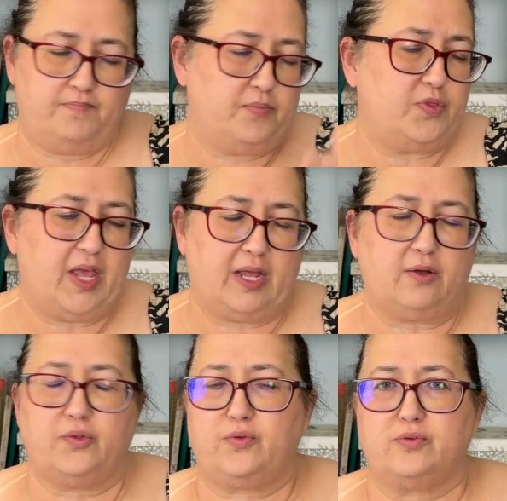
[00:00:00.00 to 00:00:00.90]
they
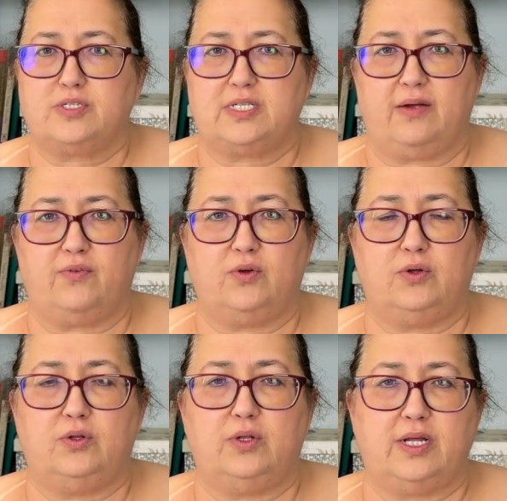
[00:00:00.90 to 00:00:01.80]
go through
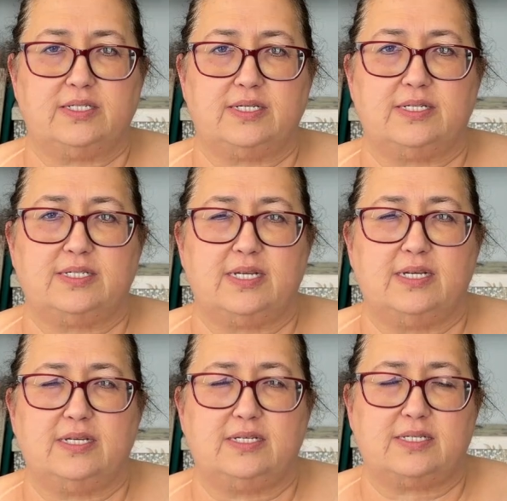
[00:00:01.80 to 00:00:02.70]
several
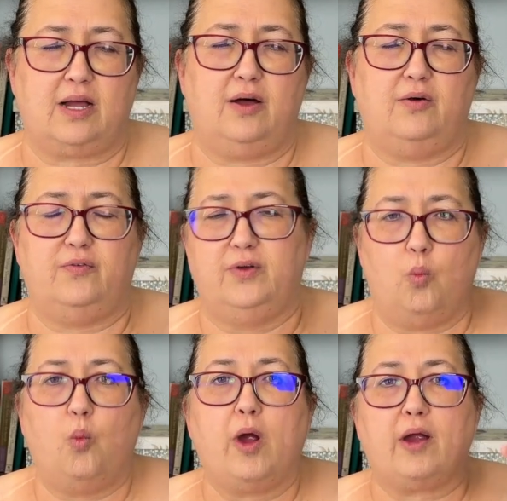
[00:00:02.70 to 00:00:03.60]
instances of
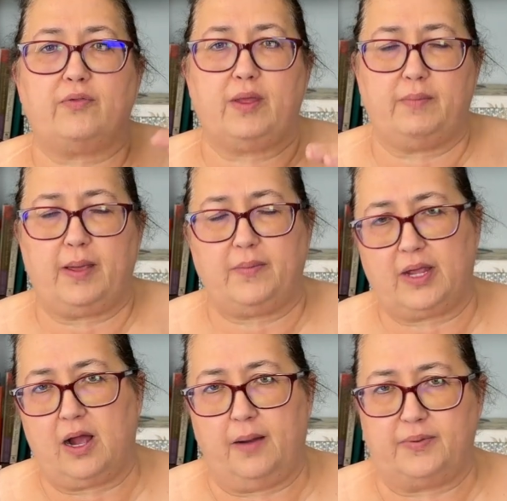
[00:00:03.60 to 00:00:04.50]
where they might be
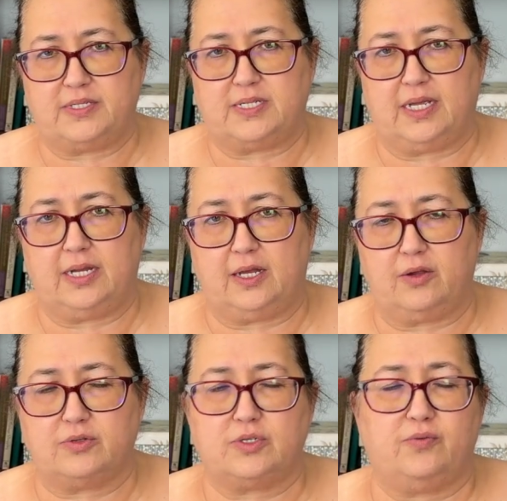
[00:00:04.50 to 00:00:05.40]
compensating
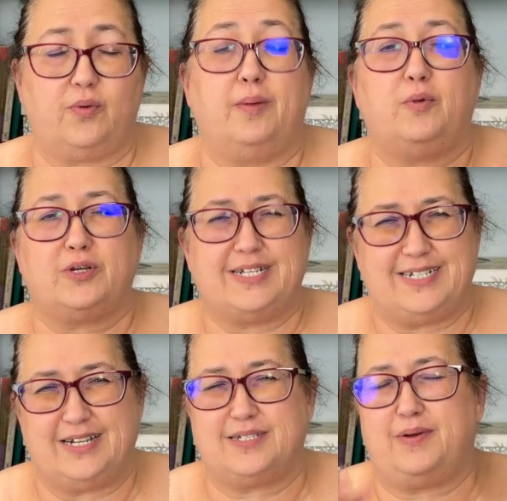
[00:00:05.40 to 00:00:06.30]
you. So if you want more
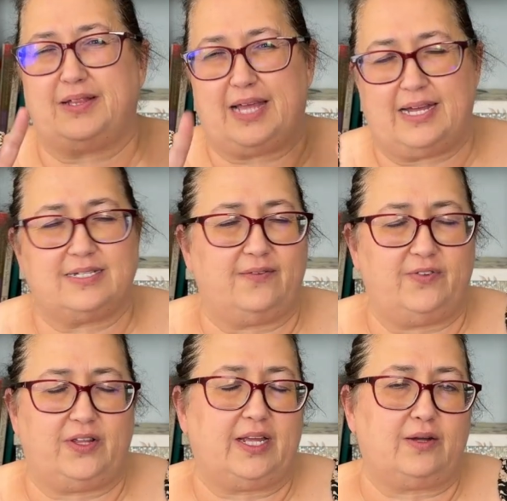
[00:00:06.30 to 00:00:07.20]
details about that,
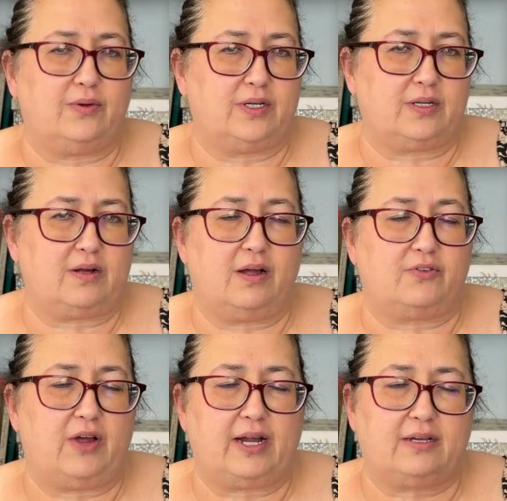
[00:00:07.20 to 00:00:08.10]
definitely go into the
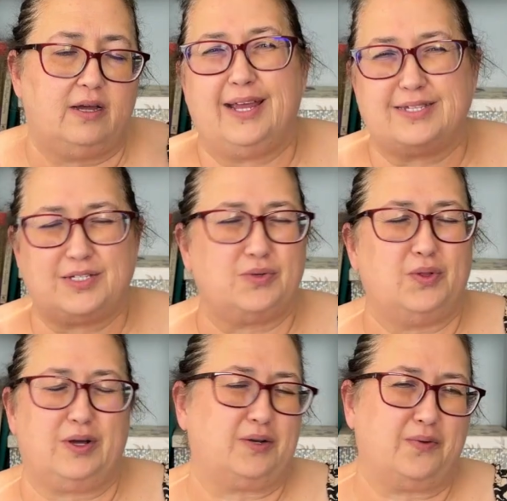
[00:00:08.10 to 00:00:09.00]
contract. It's too
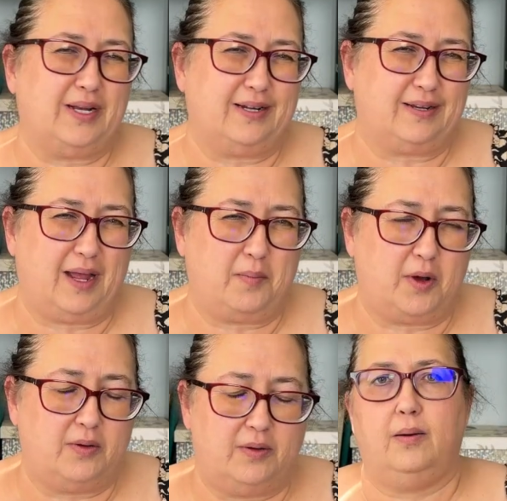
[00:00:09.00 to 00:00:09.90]
long to read on
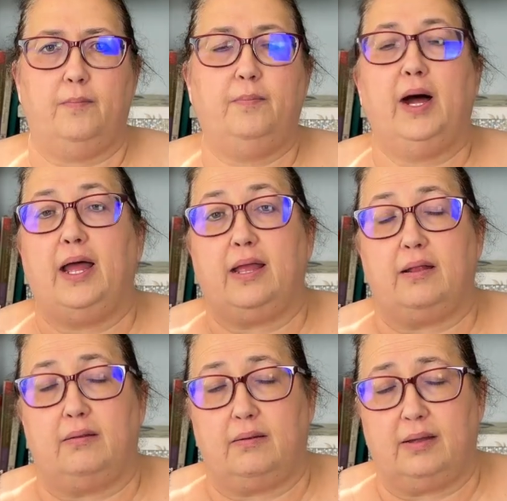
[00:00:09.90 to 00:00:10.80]
camera. But
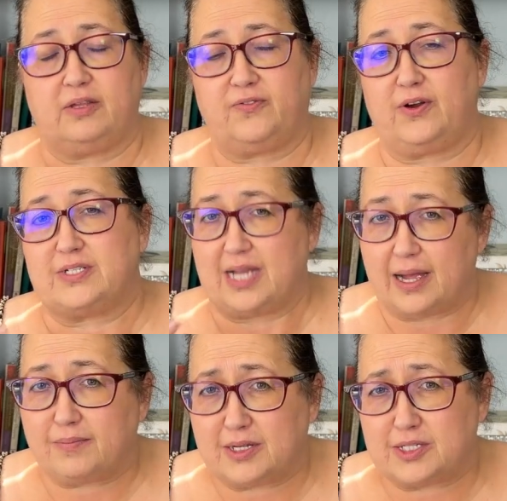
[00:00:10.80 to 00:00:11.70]
as far as
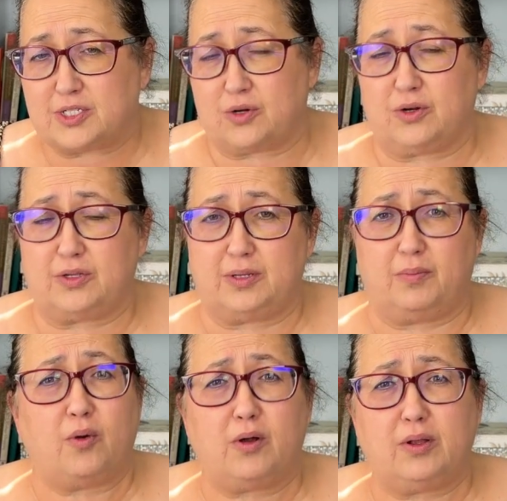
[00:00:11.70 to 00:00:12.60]
I'm concerned, the
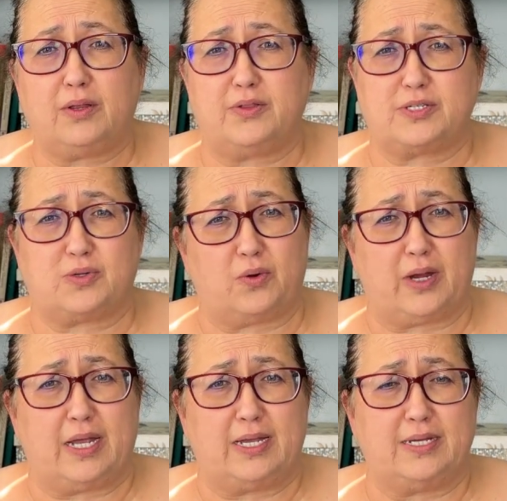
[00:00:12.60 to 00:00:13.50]
moral of the
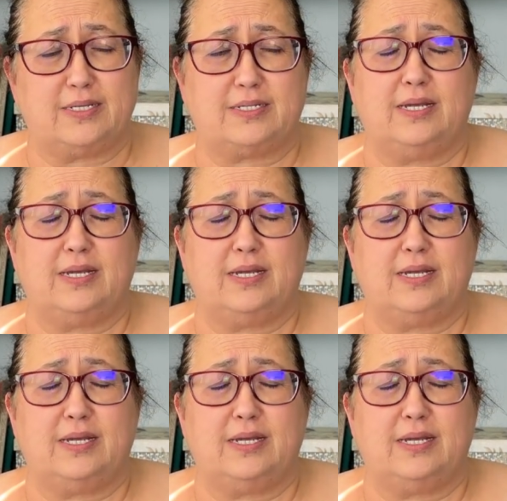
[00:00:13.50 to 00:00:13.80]
story is